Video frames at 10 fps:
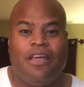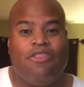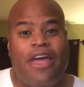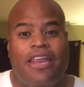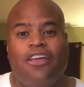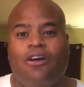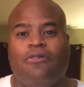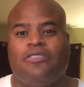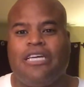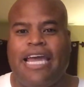Then he
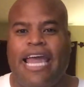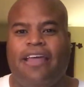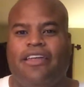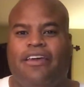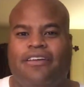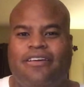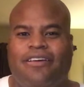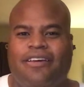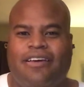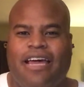goes to Caitlin.
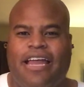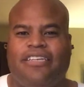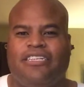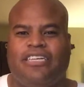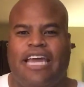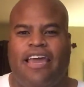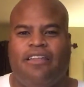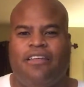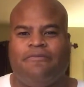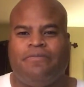And he says,
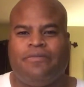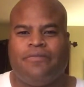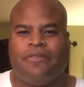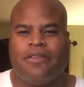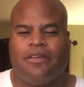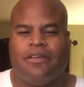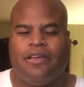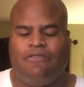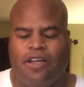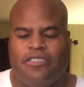"Caitlin,
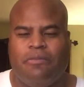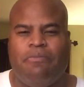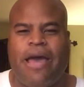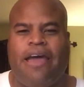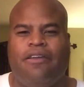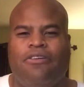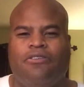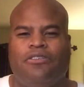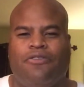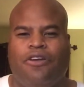I've got some bad
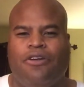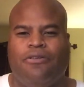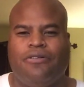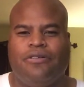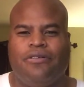news for you.